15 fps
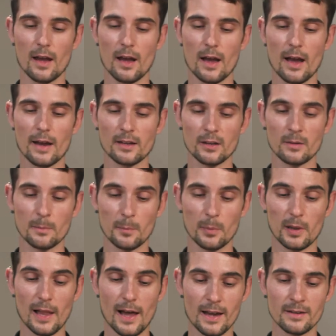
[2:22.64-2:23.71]
I can
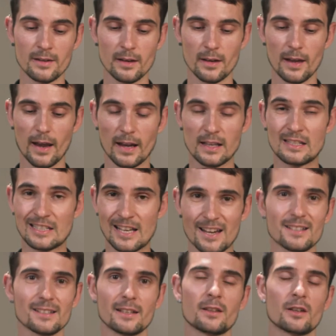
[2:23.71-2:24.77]
plan
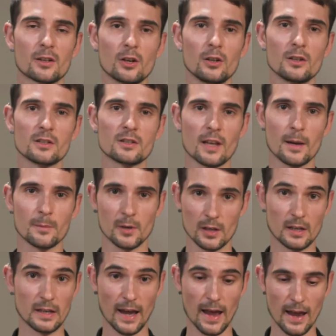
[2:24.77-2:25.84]
exactly the colours that I'm going to
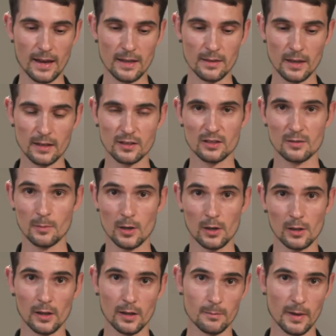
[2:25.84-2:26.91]
get in this
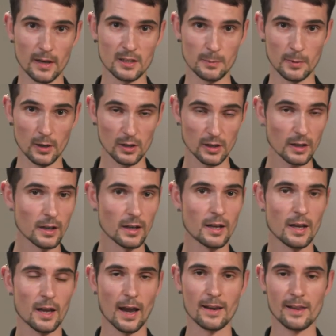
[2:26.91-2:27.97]
smaller MIXBOok,
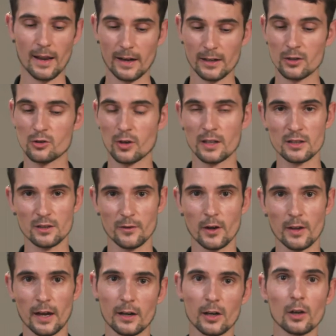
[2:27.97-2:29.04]
and then I can transfer
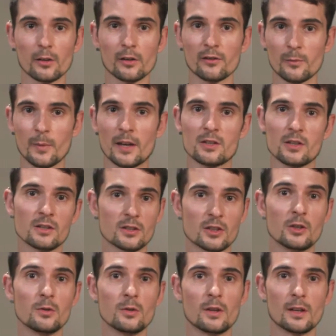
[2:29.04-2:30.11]
that colour information
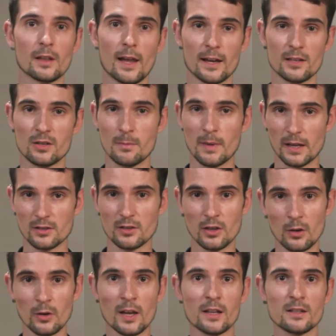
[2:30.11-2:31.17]
to the larger mix
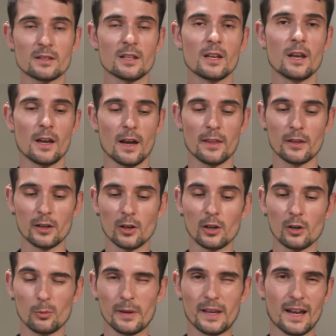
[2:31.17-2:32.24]
units, and the colour
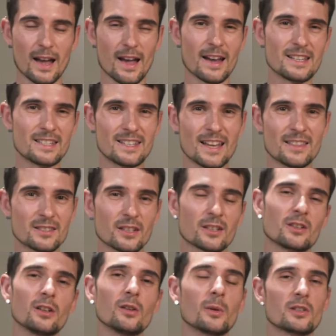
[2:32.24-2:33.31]
will be
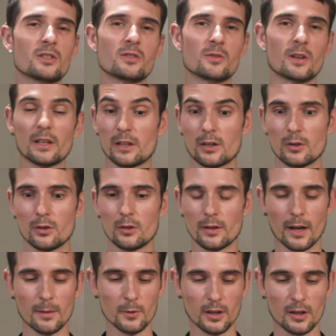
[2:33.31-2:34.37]
identical, which is really cool,
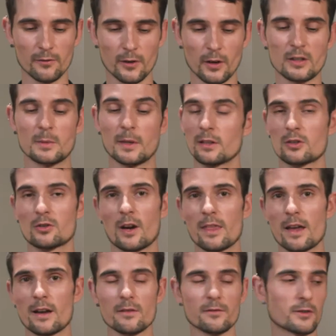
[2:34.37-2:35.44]
and I'm looking forward to being able to try that
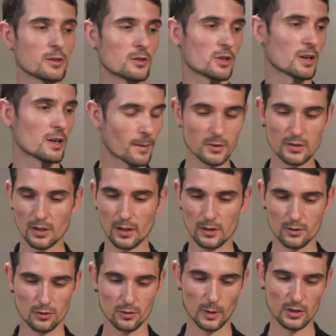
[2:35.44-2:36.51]
out in future. I'm just going to
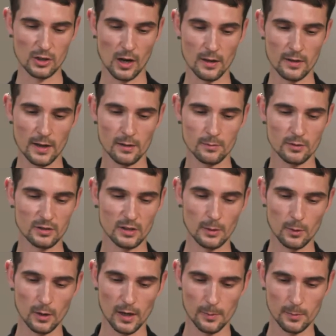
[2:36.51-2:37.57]
switch it on now, see
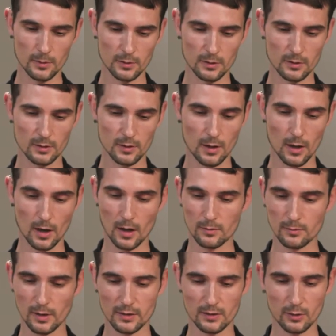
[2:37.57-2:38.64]
what happens. Oh,
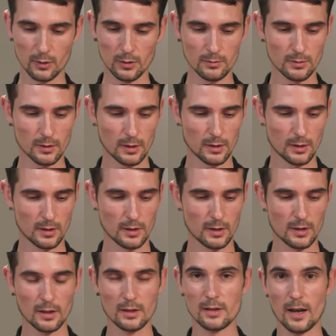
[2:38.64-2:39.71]
that's cool.
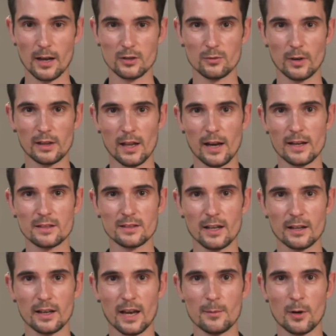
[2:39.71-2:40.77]
Nice red lights,
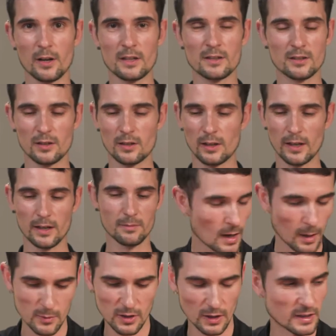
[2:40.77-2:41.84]
that came on instantly.
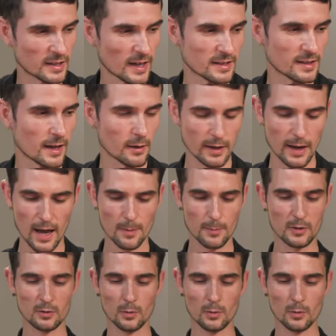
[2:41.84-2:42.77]
I'm just going to test out the app as